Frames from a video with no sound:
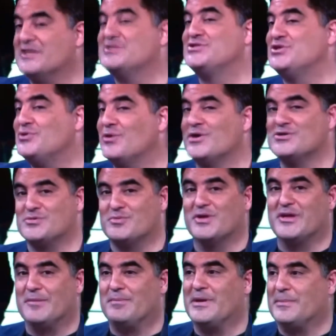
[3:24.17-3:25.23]
is 200
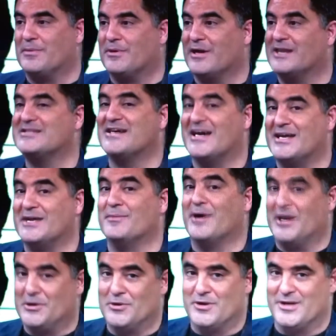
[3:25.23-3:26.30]
million people a tiny
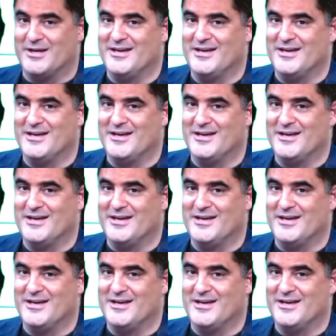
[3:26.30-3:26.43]
minority.